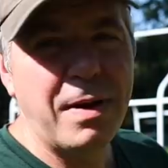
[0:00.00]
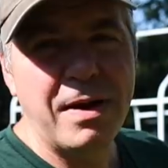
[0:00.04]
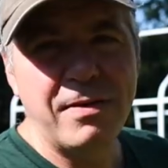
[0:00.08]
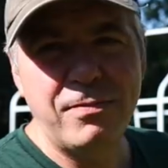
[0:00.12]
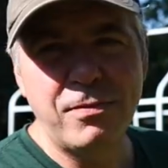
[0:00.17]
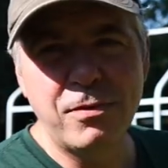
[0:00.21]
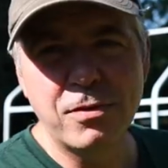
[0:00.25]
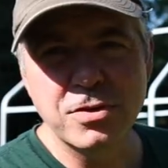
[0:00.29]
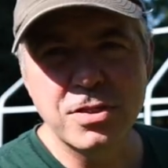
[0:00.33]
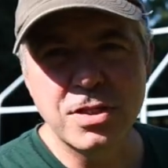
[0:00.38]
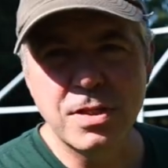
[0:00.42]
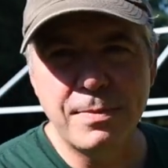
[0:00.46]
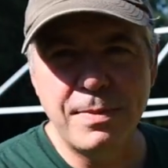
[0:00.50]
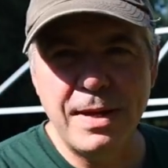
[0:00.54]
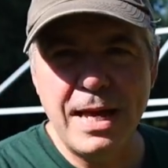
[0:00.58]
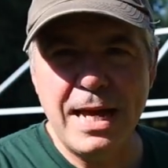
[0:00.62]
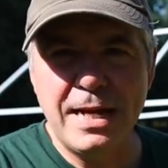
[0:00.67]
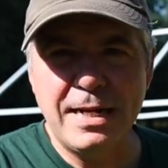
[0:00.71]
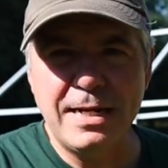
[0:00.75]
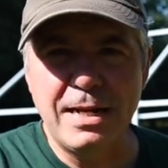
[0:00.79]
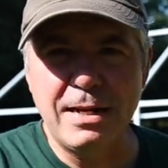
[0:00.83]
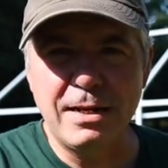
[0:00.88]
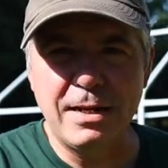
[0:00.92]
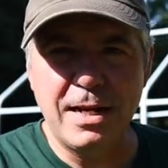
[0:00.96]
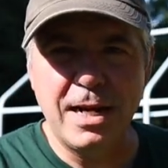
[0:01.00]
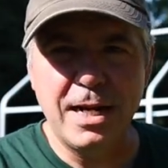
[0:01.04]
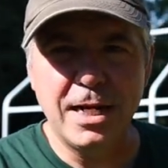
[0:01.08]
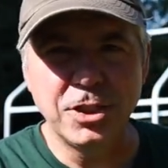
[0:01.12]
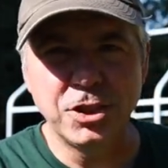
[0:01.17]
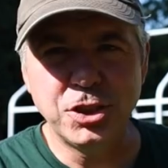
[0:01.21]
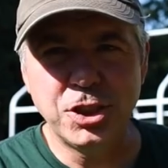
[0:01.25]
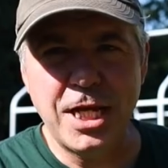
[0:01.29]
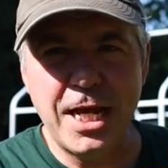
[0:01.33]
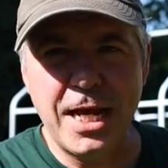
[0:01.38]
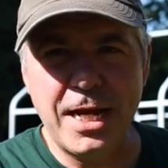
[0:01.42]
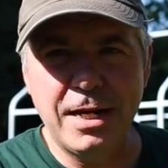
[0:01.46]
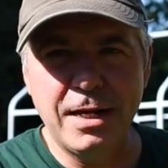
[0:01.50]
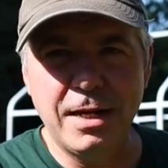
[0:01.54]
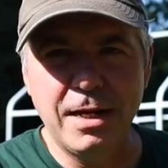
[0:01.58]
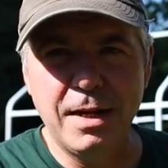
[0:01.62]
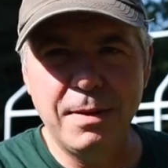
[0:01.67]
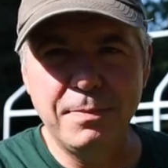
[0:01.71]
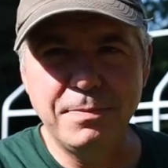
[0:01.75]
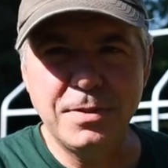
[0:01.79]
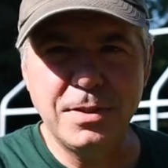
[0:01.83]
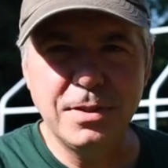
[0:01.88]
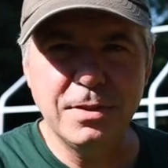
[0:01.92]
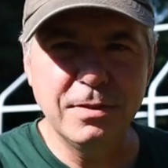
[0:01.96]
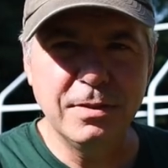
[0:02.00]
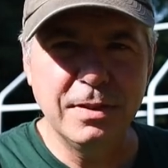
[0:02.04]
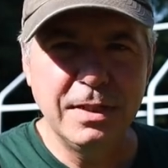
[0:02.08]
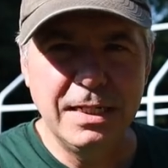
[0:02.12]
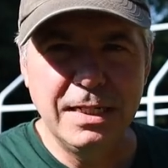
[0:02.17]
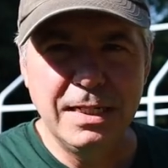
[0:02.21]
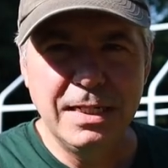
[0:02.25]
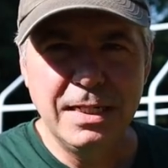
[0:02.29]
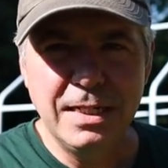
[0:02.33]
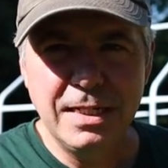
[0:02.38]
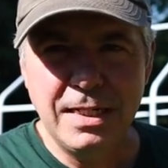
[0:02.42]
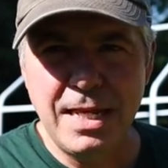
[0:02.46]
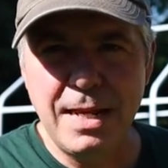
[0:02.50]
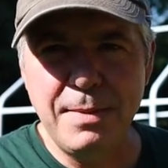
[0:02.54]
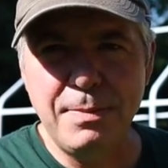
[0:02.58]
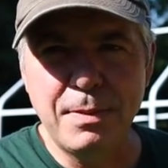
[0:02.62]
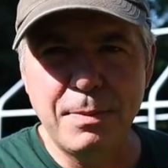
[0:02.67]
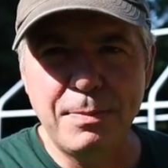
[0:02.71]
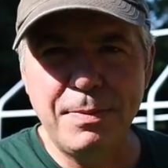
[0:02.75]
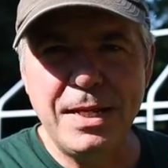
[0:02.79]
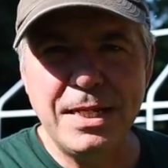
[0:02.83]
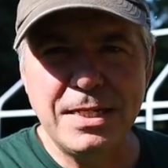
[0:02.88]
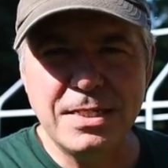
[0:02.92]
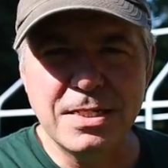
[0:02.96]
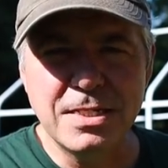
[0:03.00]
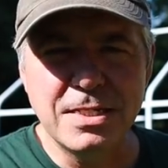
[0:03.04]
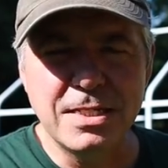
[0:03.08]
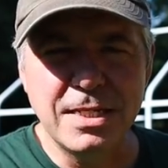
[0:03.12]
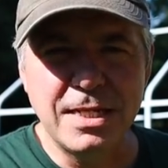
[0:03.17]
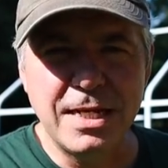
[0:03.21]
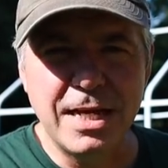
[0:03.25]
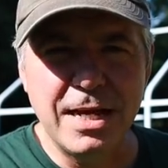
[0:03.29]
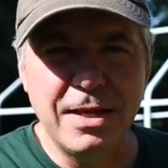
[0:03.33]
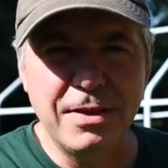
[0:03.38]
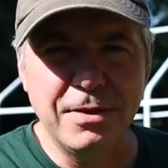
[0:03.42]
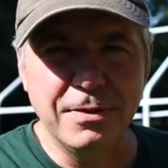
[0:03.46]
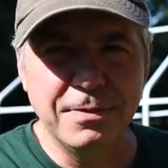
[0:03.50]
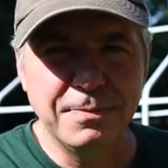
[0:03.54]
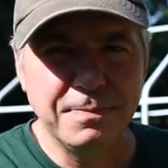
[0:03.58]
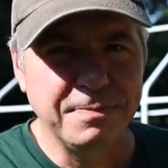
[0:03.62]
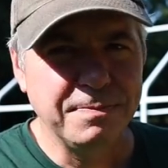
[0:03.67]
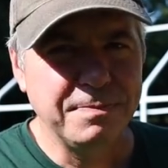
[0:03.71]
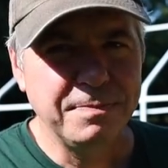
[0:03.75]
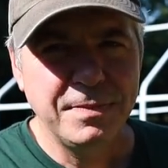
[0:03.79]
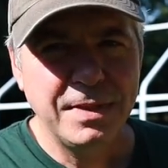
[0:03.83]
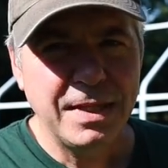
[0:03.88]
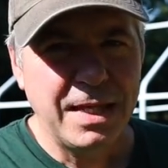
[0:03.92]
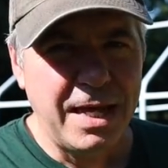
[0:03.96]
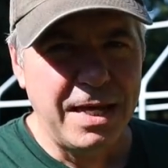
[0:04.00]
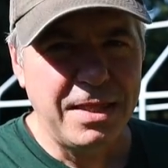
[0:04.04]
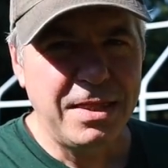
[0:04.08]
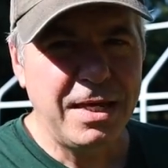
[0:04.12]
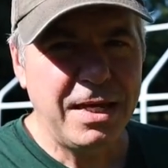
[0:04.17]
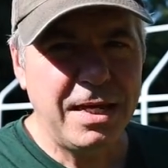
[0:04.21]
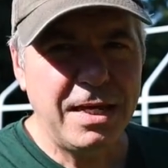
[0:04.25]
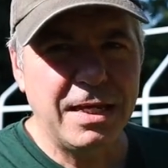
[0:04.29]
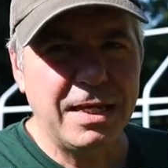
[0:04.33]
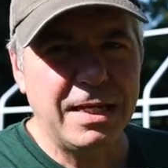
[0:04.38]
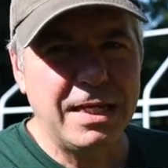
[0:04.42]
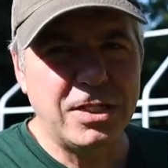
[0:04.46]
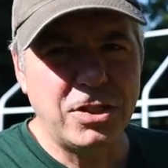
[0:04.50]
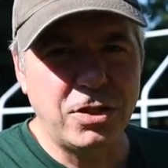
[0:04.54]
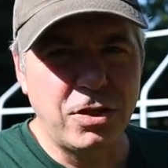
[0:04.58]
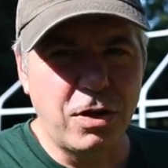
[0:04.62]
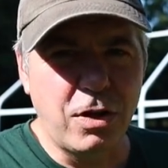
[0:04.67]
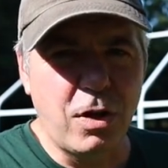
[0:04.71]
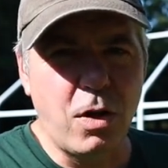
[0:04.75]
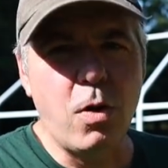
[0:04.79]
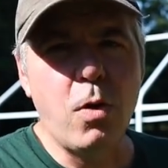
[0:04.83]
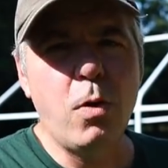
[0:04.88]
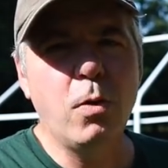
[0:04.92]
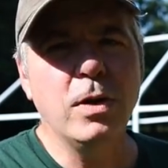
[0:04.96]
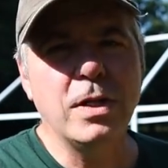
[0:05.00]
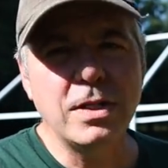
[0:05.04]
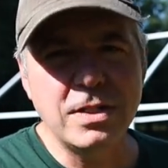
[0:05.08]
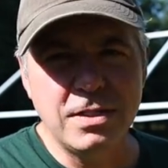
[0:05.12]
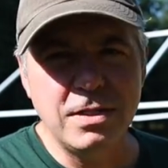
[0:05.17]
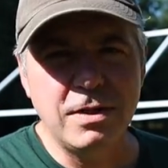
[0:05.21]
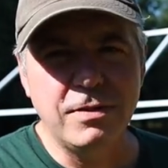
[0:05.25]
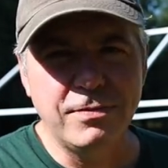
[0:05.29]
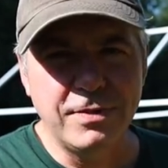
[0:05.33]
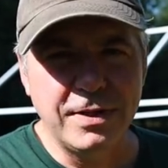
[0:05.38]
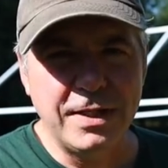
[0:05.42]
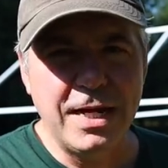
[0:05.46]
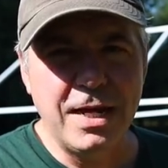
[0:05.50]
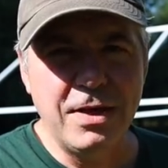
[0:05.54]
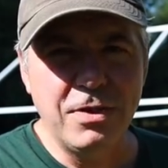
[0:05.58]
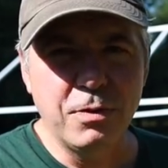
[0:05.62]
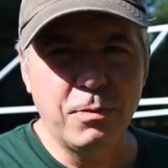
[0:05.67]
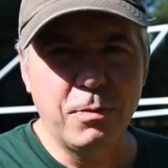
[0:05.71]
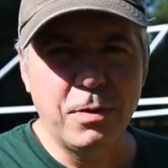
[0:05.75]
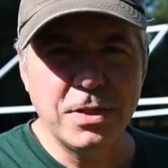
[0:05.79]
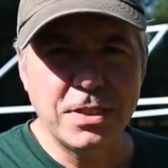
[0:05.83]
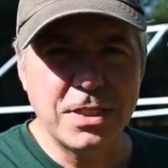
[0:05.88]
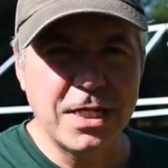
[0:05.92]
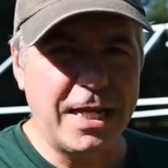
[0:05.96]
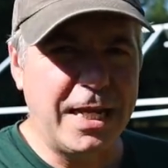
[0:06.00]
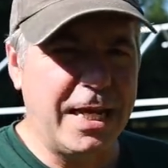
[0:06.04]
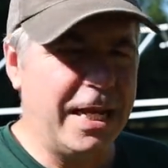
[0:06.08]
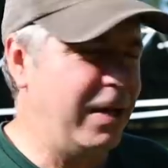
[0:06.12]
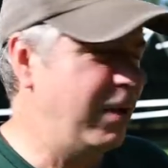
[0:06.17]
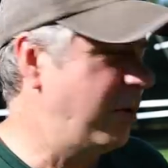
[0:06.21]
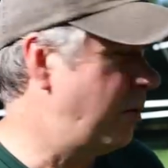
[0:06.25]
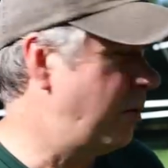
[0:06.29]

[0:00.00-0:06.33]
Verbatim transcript: by 4s in the back now to kind of jack it up to keep the pieces together. I think it's going to hold itself together once I get